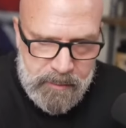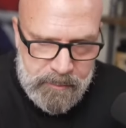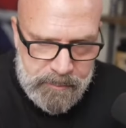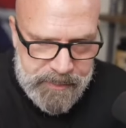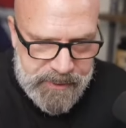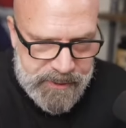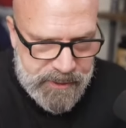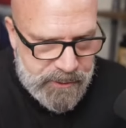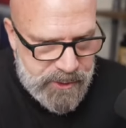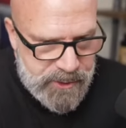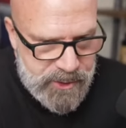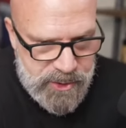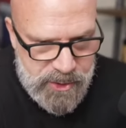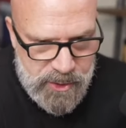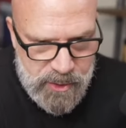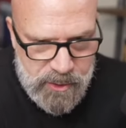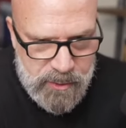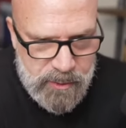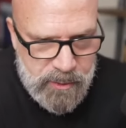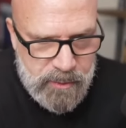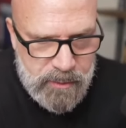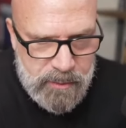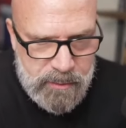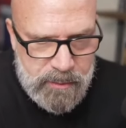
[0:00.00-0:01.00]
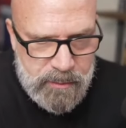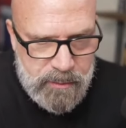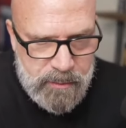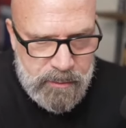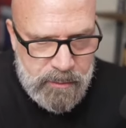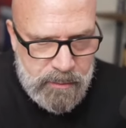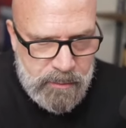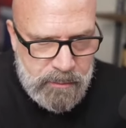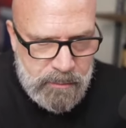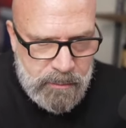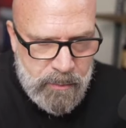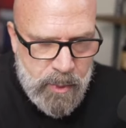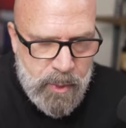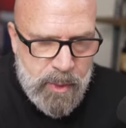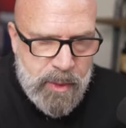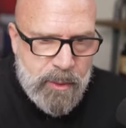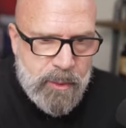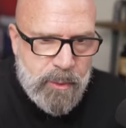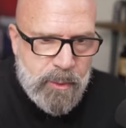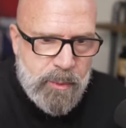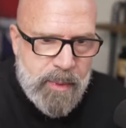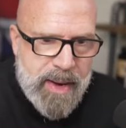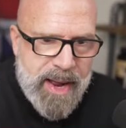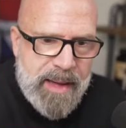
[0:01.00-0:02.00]
but there's no
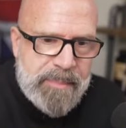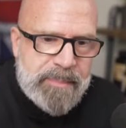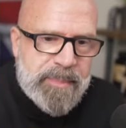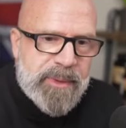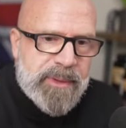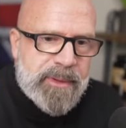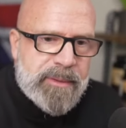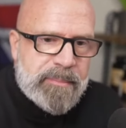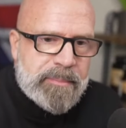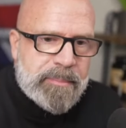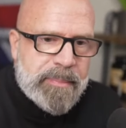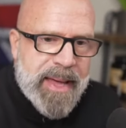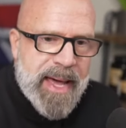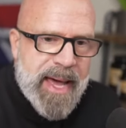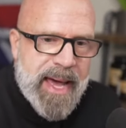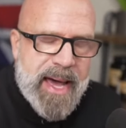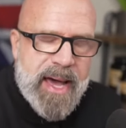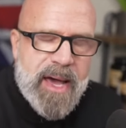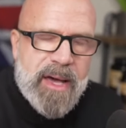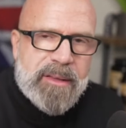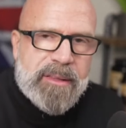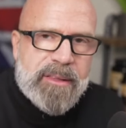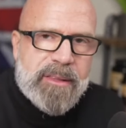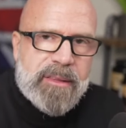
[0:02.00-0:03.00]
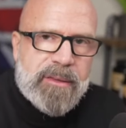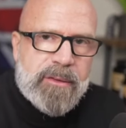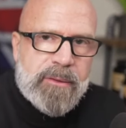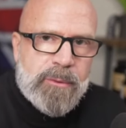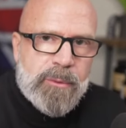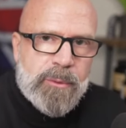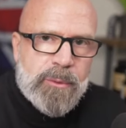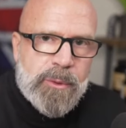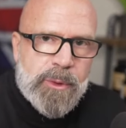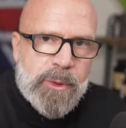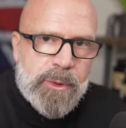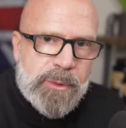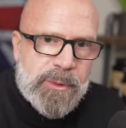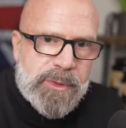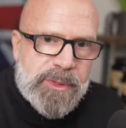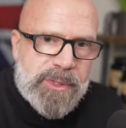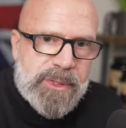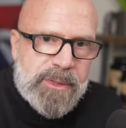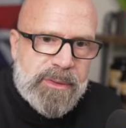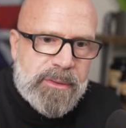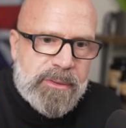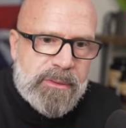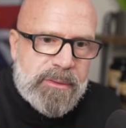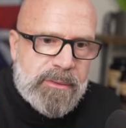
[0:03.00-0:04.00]
more rapid path
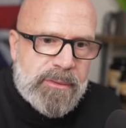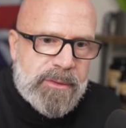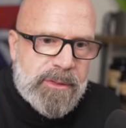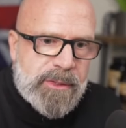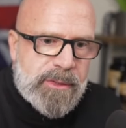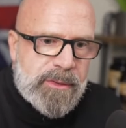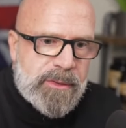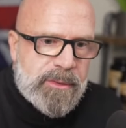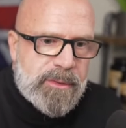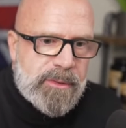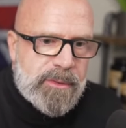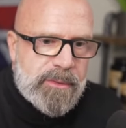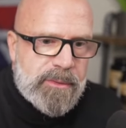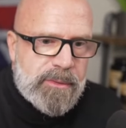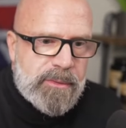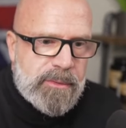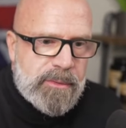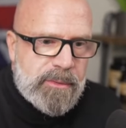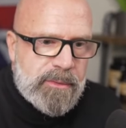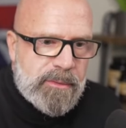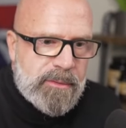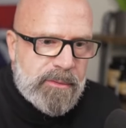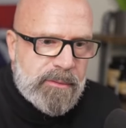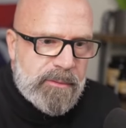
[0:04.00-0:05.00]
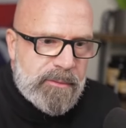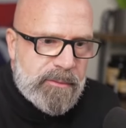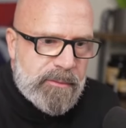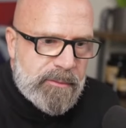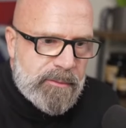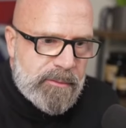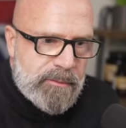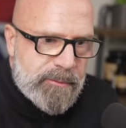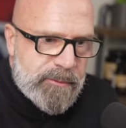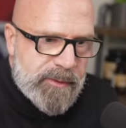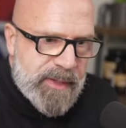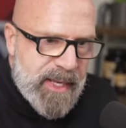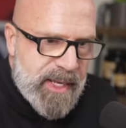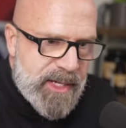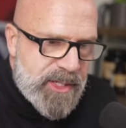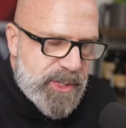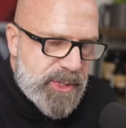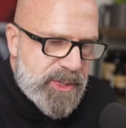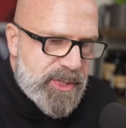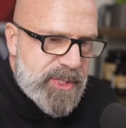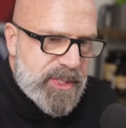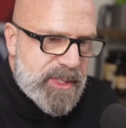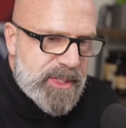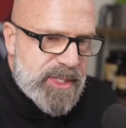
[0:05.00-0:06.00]
route to
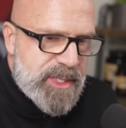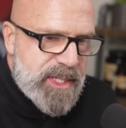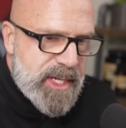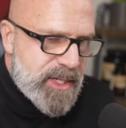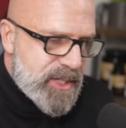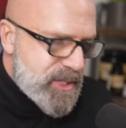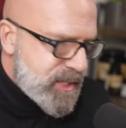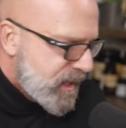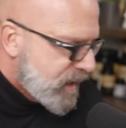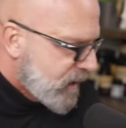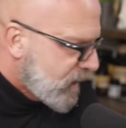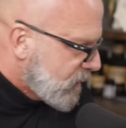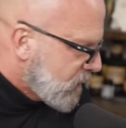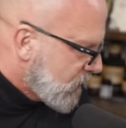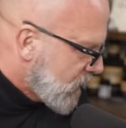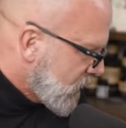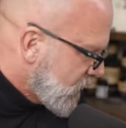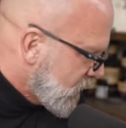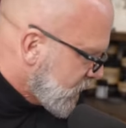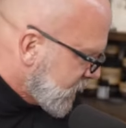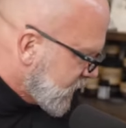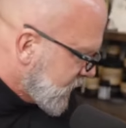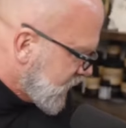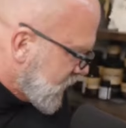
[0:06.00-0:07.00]
financial success and growth